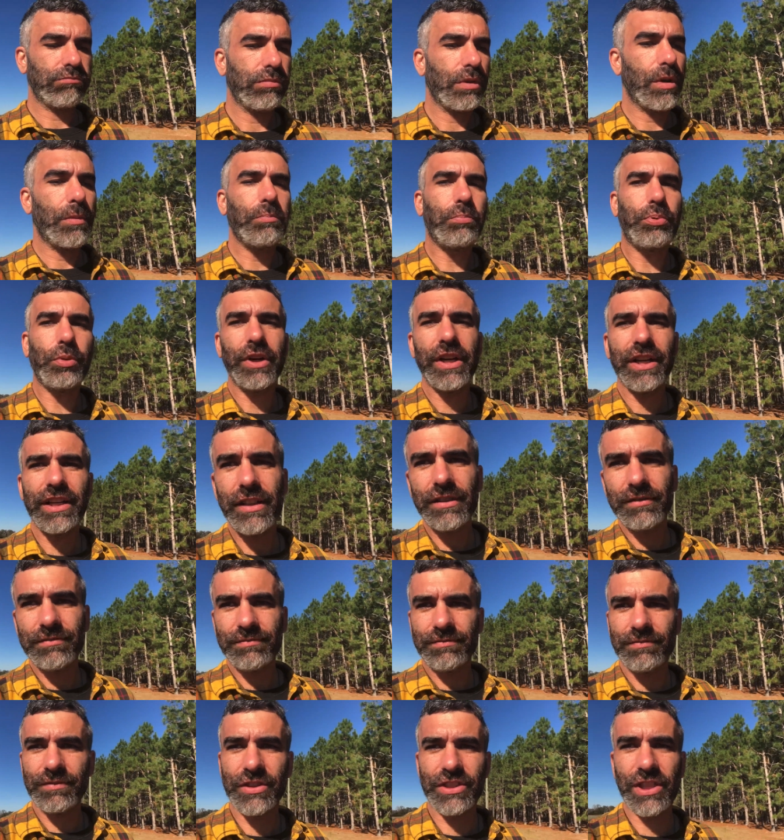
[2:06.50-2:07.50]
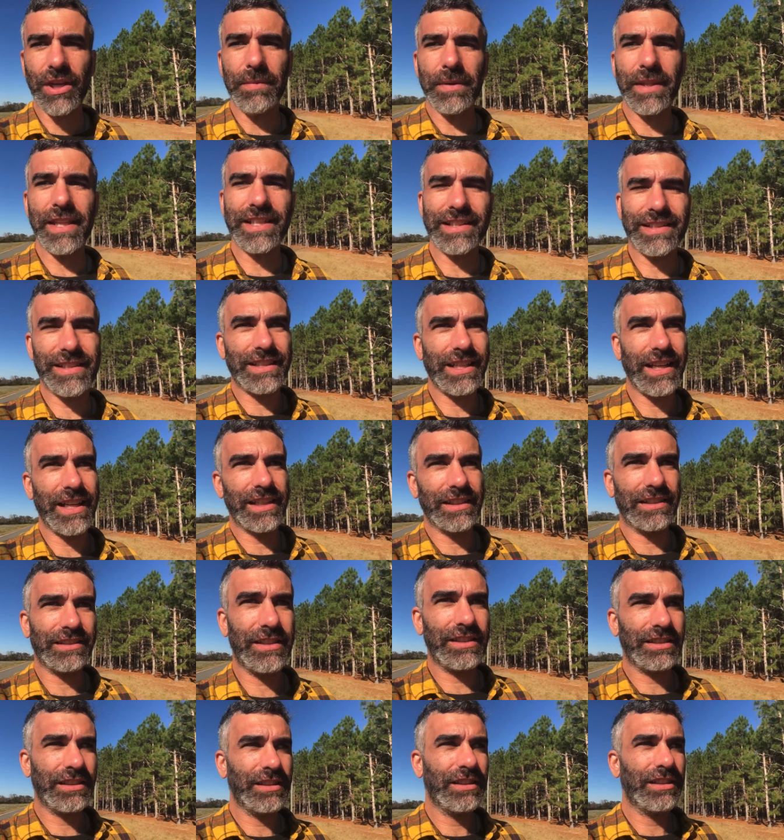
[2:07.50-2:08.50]
bring some of these
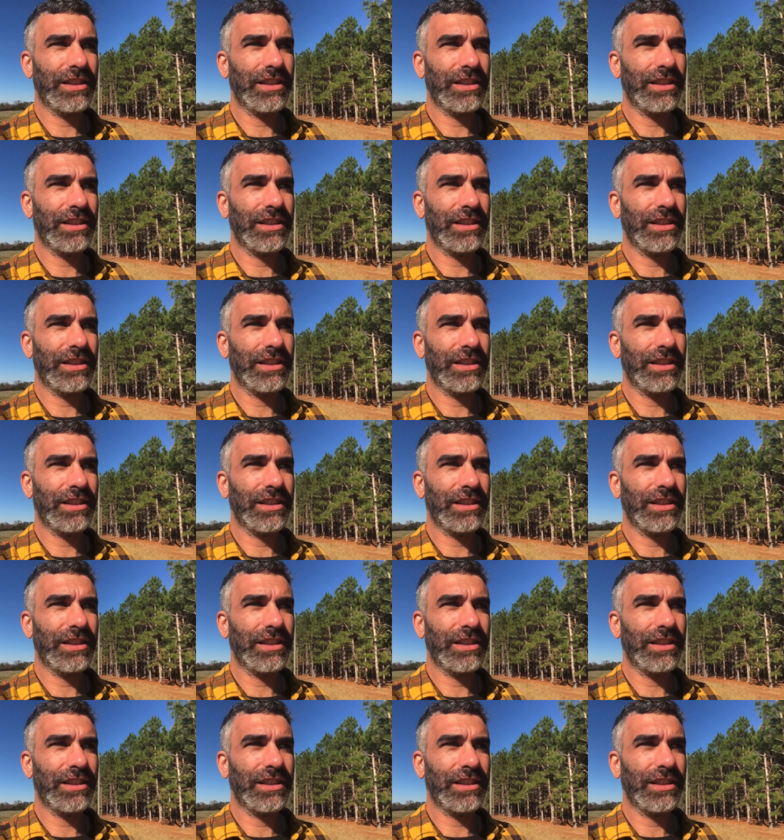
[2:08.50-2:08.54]
things